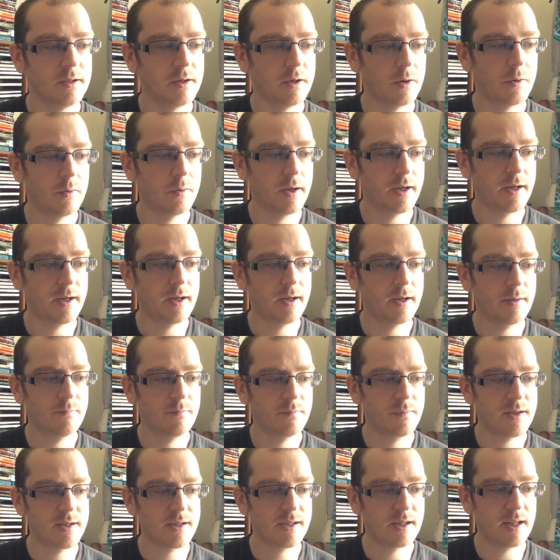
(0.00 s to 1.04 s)
a
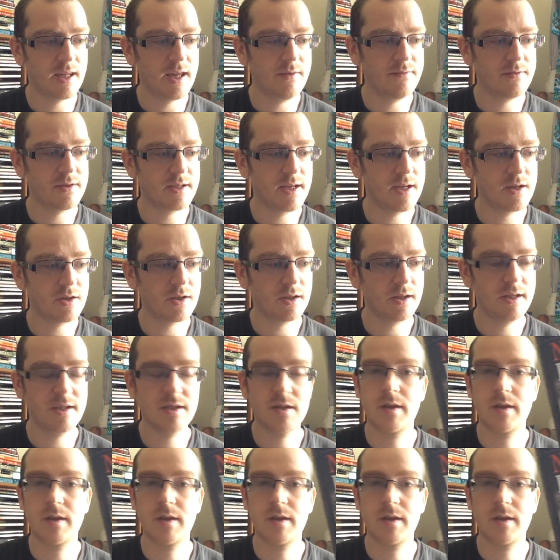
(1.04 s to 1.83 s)
slave essentially.